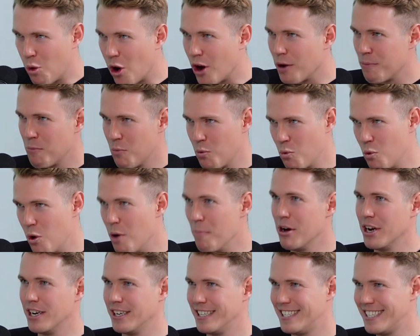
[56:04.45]

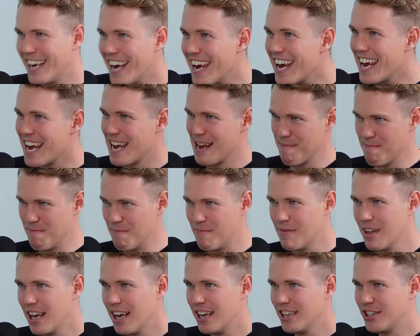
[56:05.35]
one-woman
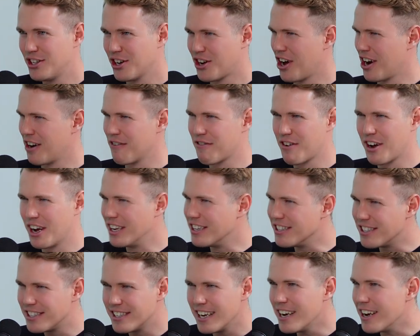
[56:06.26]
team to kind of
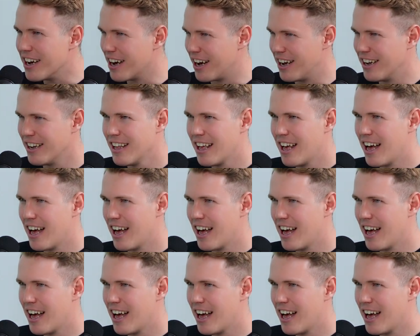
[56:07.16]
consider.